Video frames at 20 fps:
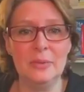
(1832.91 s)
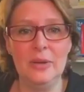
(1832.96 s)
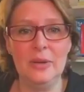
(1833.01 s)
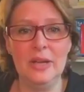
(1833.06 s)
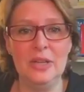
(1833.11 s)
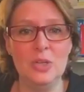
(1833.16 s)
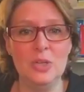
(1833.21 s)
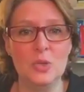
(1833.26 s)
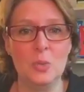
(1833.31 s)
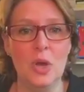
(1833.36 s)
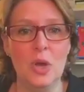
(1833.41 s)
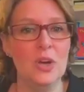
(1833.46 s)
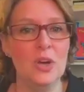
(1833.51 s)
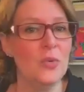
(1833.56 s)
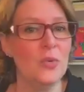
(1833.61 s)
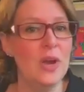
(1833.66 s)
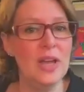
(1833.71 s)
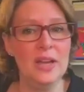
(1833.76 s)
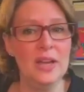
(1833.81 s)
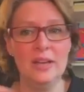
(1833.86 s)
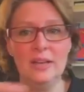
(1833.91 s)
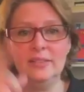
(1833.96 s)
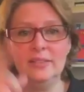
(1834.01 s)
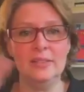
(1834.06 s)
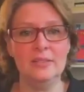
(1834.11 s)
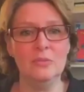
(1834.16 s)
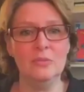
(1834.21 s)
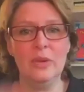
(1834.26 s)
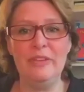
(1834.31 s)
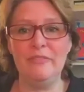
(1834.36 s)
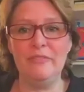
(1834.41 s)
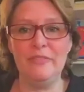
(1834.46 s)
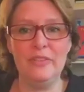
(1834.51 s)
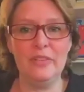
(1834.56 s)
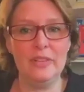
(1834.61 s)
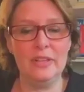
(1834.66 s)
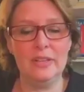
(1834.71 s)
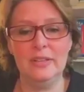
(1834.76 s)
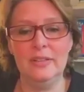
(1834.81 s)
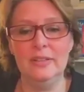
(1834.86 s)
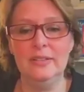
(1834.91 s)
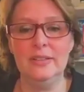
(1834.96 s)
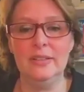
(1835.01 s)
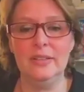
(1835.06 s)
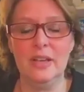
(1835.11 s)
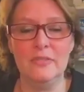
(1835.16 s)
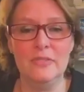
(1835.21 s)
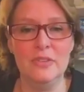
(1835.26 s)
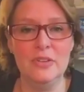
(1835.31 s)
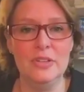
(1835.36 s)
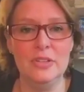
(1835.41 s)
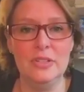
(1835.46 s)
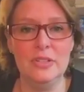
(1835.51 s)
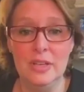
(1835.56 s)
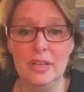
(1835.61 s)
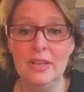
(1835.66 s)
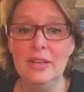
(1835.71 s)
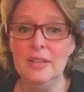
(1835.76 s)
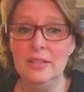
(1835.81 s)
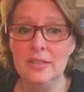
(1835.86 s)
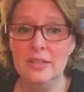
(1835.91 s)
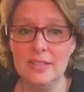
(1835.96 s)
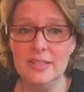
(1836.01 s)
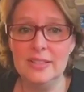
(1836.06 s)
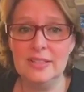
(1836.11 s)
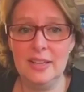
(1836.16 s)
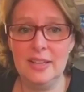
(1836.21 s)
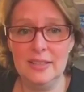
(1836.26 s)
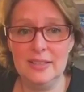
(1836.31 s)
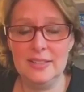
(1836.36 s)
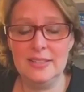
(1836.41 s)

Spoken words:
I just walk around and wait for the governor. It's going to tell us today.